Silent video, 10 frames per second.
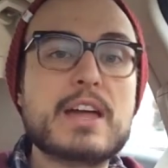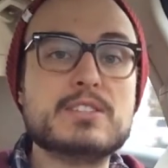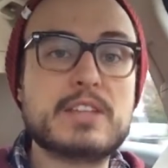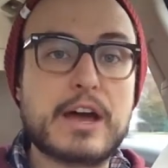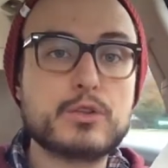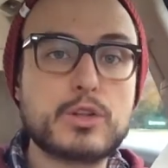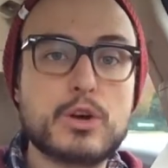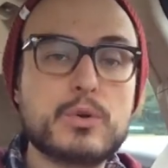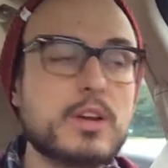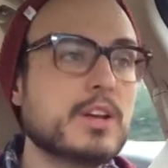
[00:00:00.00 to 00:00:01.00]
and
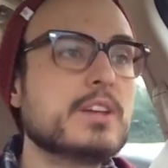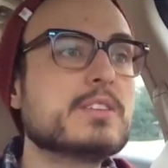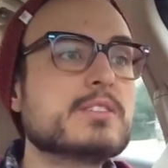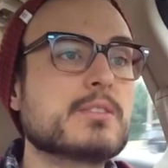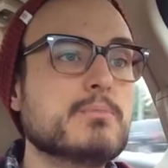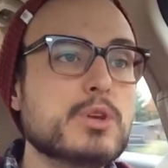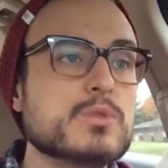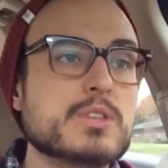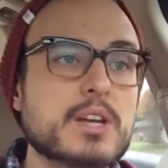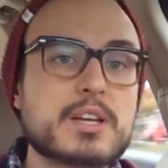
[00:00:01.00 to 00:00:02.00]
download some
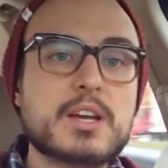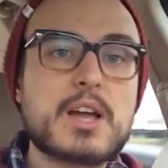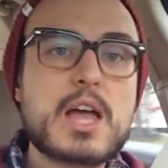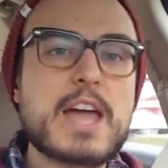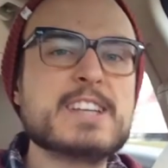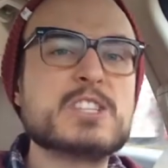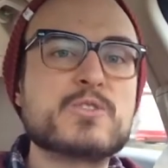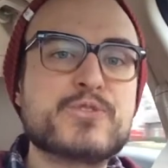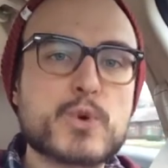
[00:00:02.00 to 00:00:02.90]
music and just